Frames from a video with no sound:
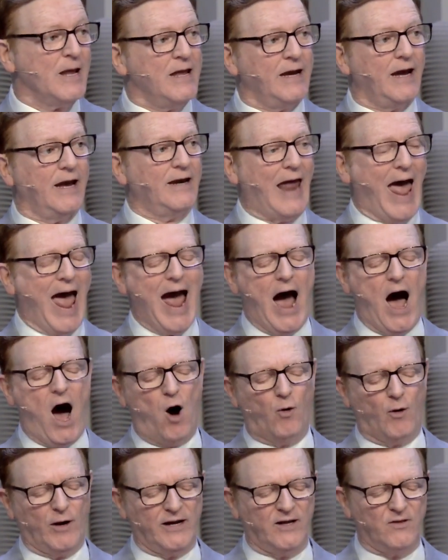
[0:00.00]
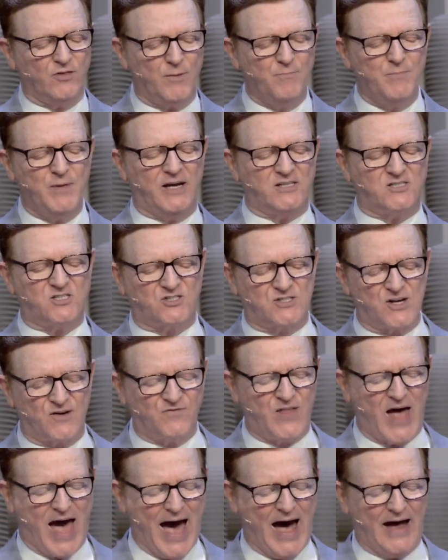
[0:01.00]
And how in the midst
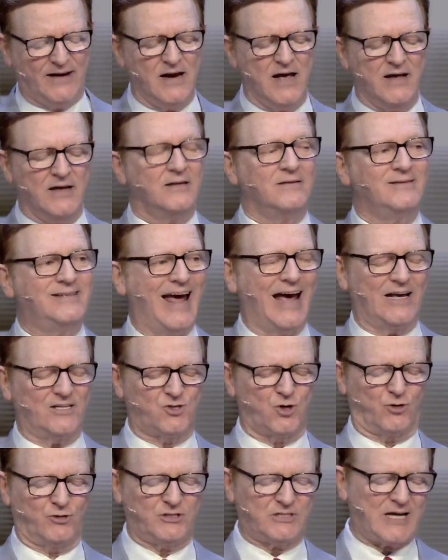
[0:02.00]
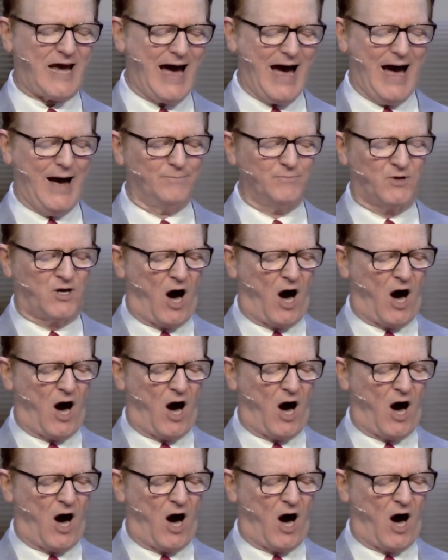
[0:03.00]
of that desert time,